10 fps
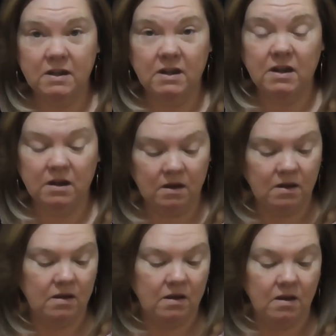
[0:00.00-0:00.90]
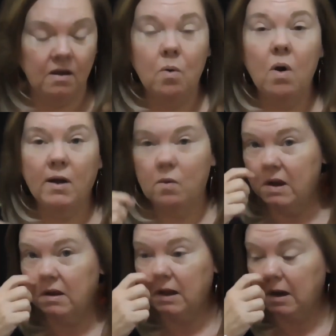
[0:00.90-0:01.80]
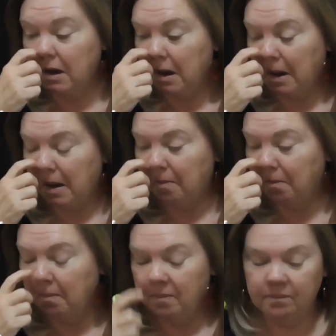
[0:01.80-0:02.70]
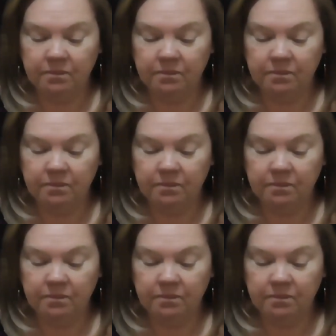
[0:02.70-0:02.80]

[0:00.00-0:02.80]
healing quite quickly. And